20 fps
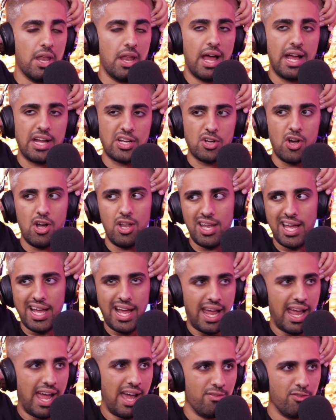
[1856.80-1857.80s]
But I can't lie,
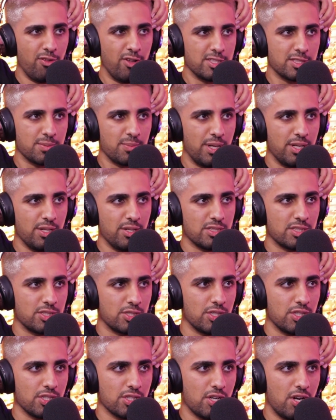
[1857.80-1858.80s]
I have lost money on
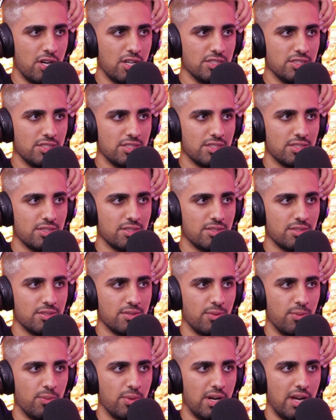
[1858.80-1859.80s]
certain cars
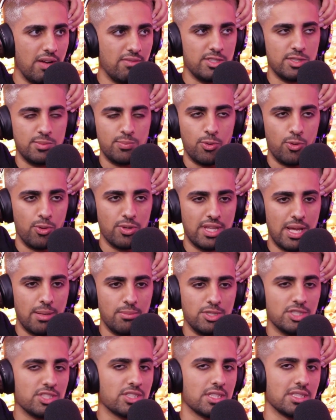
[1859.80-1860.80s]
where I've just bought
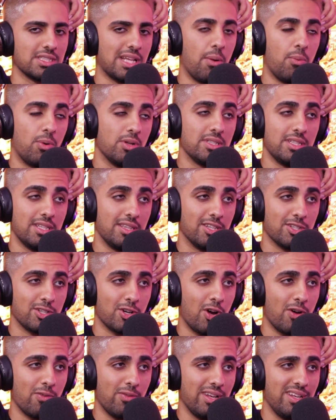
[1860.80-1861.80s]
them just because I wanted the
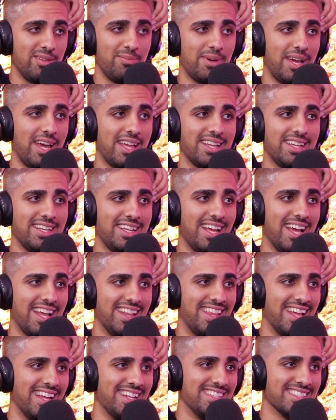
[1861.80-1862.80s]
car really badly,
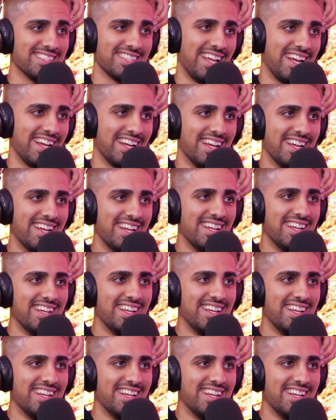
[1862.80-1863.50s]
and then just like